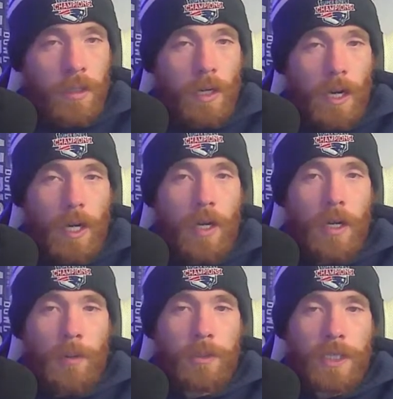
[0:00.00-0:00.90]

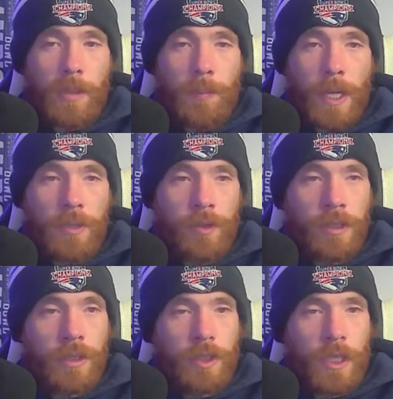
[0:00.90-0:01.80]
I would say the
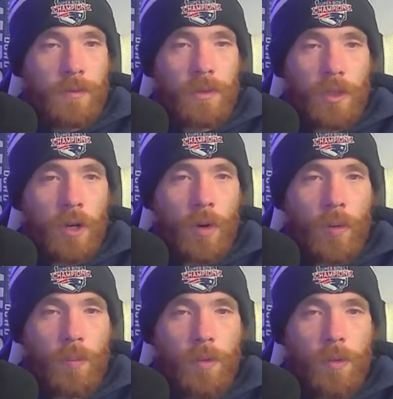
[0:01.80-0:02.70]
Patriots and Chiefs are
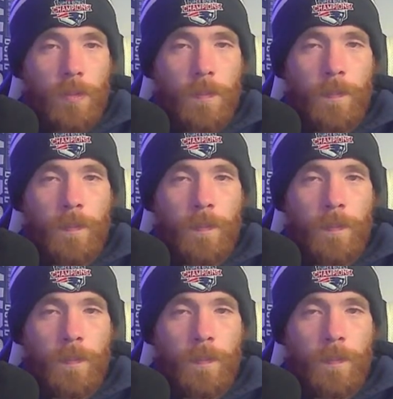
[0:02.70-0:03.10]
notable.